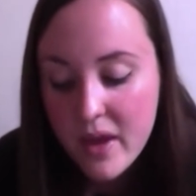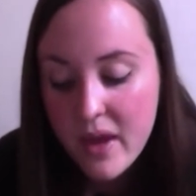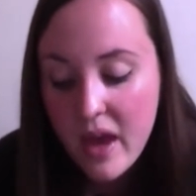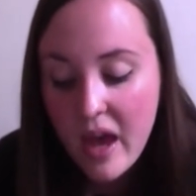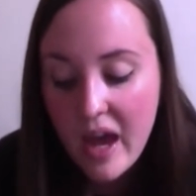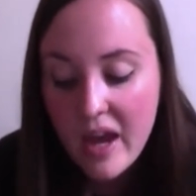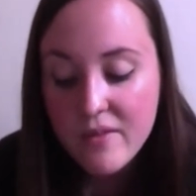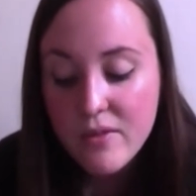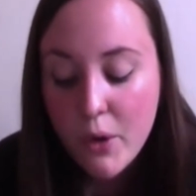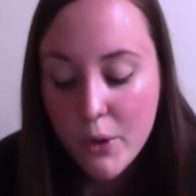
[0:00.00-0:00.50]

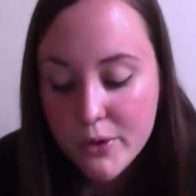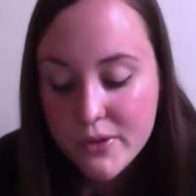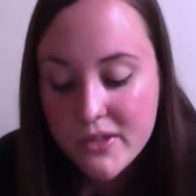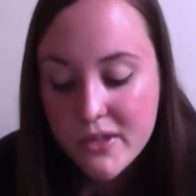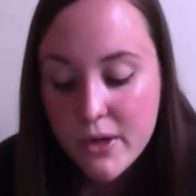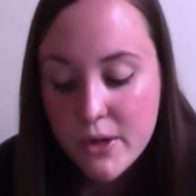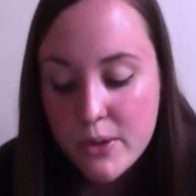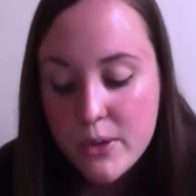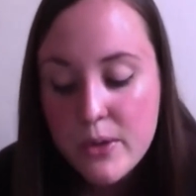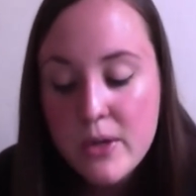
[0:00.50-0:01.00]
I've
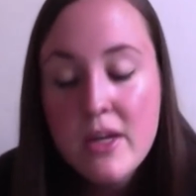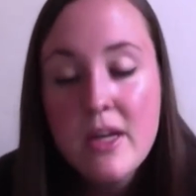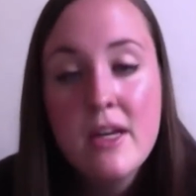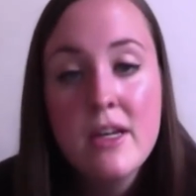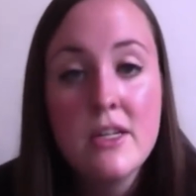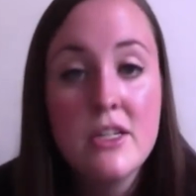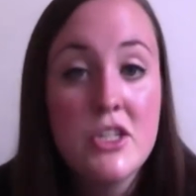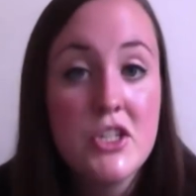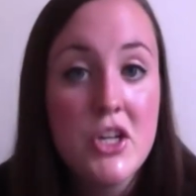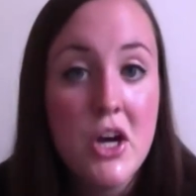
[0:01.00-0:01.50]
also
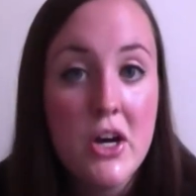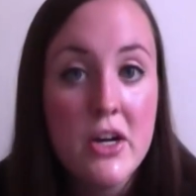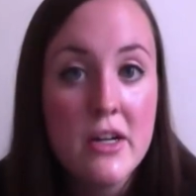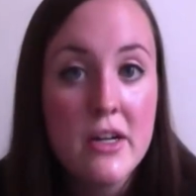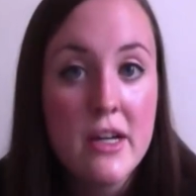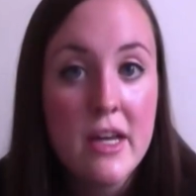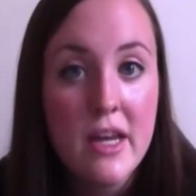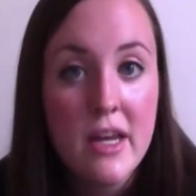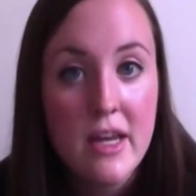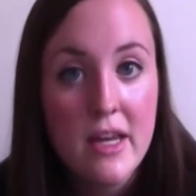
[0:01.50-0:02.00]

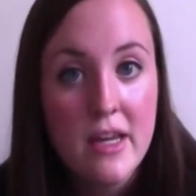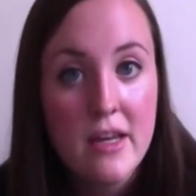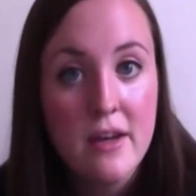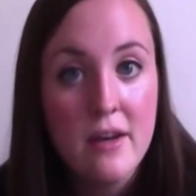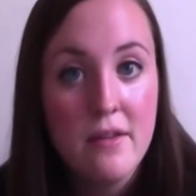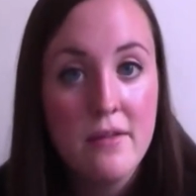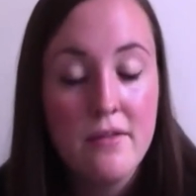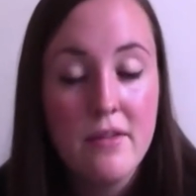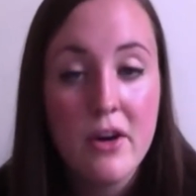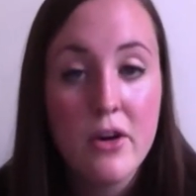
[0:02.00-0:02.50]
dug
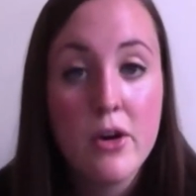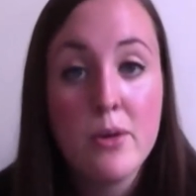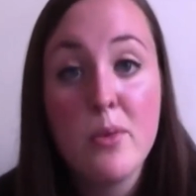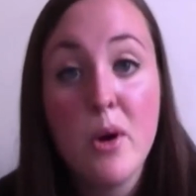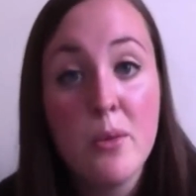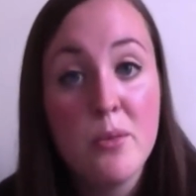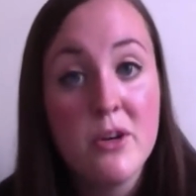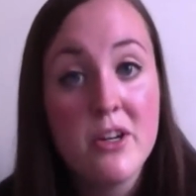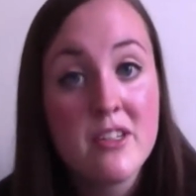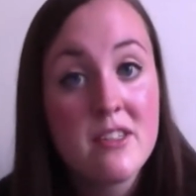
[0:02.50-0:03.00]
in very
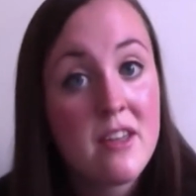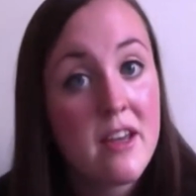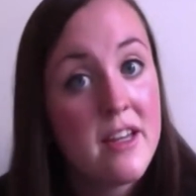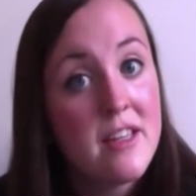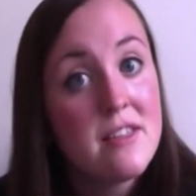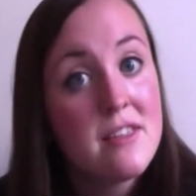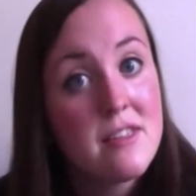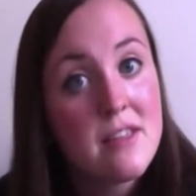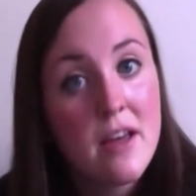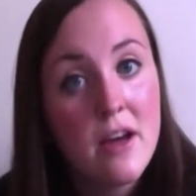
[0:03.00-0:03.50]
public
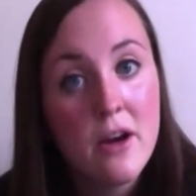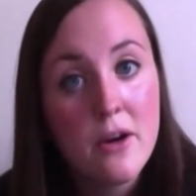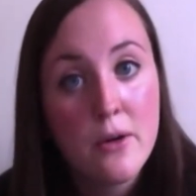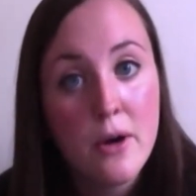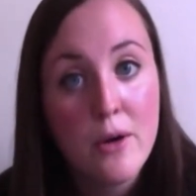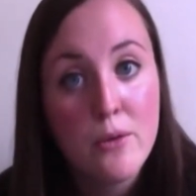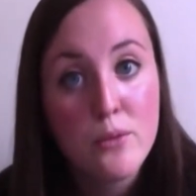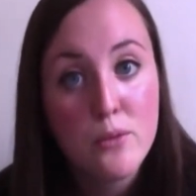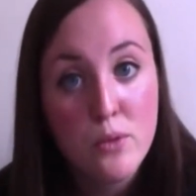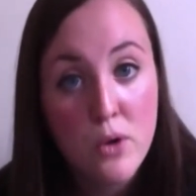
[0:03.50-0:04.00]
sites
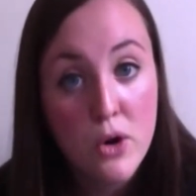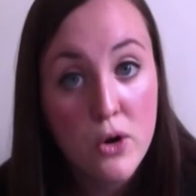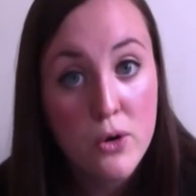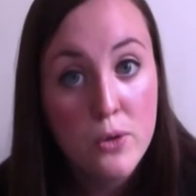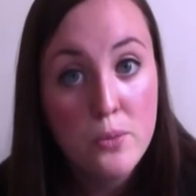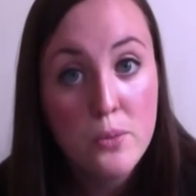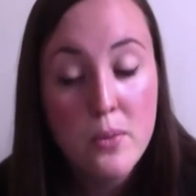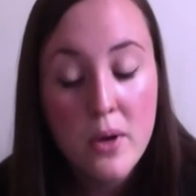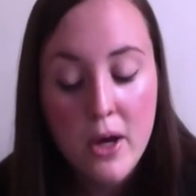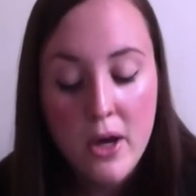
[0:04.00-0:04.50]
around
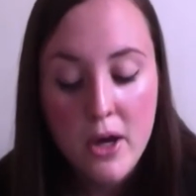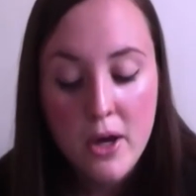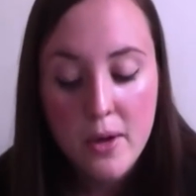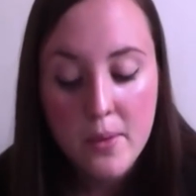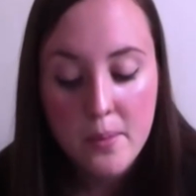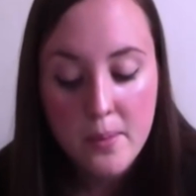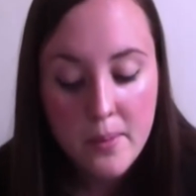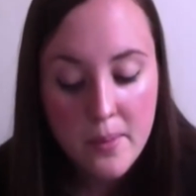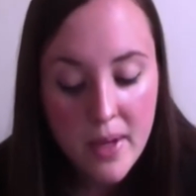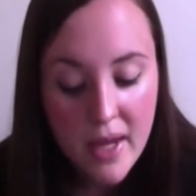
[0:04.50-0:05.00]
Rome,
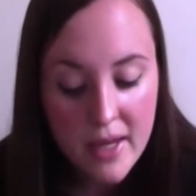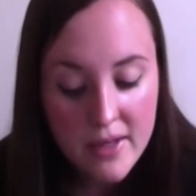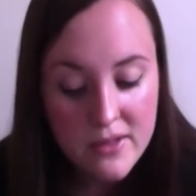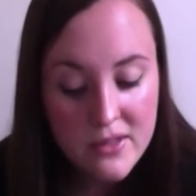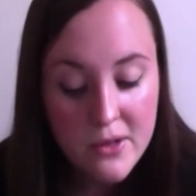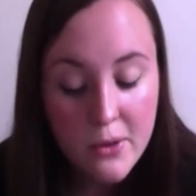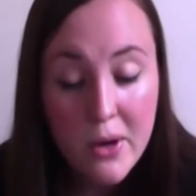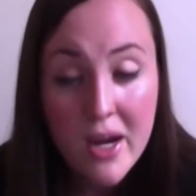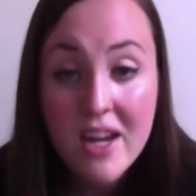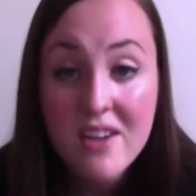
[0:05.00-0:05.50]
and
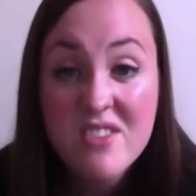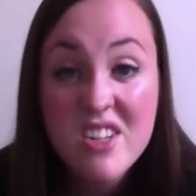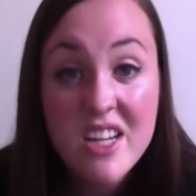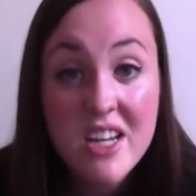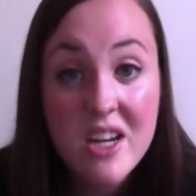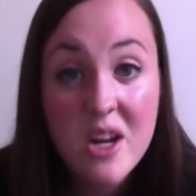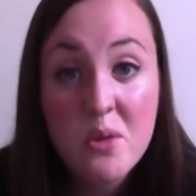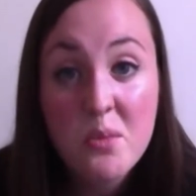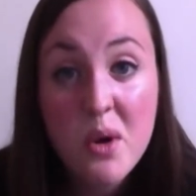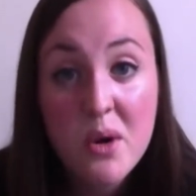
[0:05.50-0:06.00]
so I have to
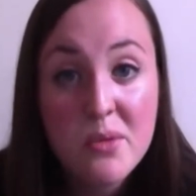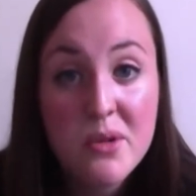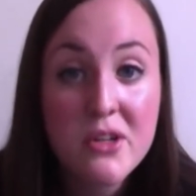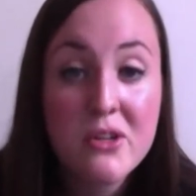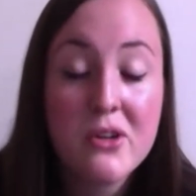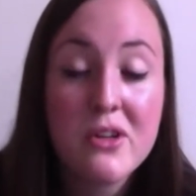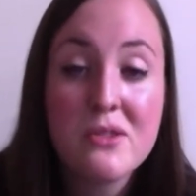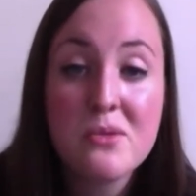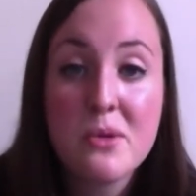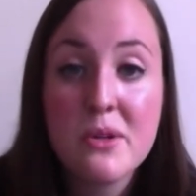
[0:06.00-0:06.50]
get on public
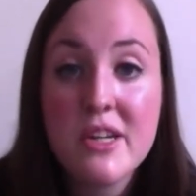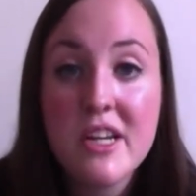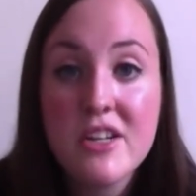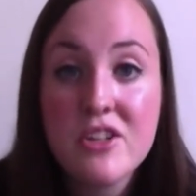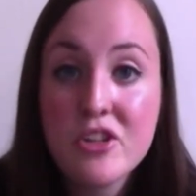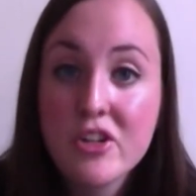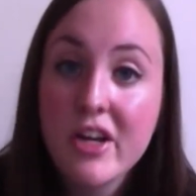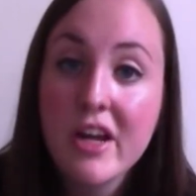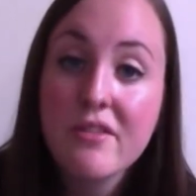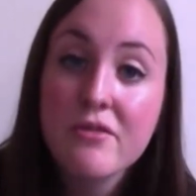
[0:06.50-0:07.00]

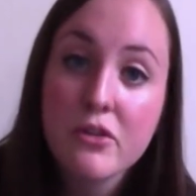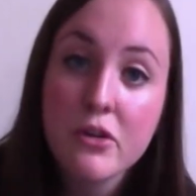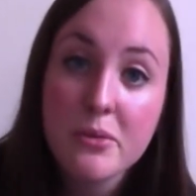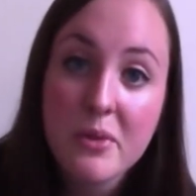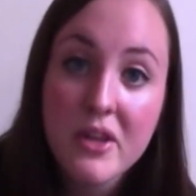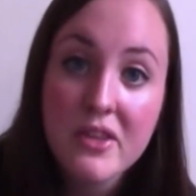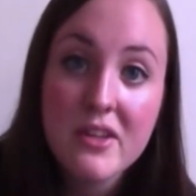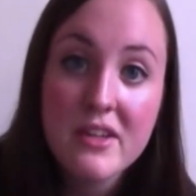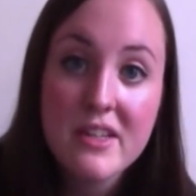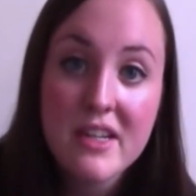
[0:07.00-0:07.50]
transportation after I'm
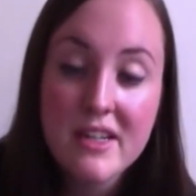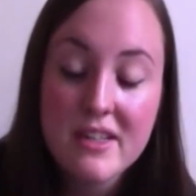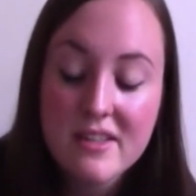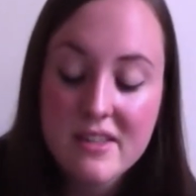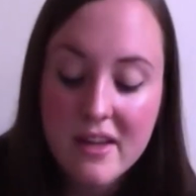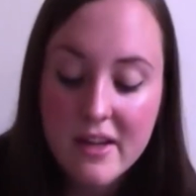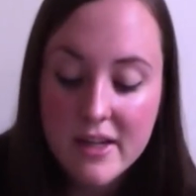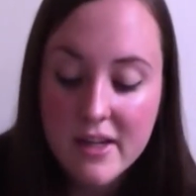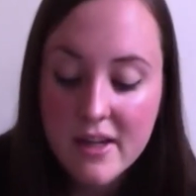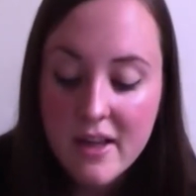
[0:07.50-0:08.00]
on the dig
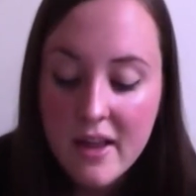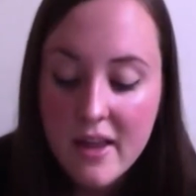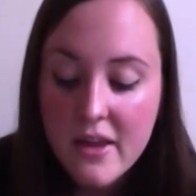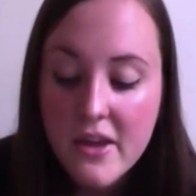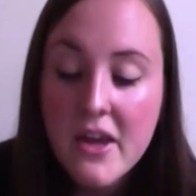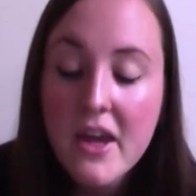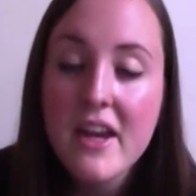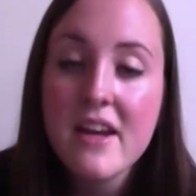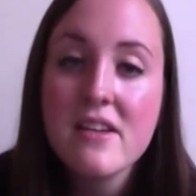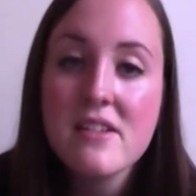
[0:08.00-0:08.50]
site,
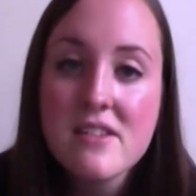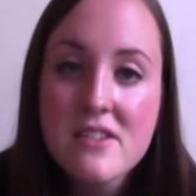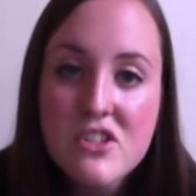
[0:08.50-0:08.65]
and it is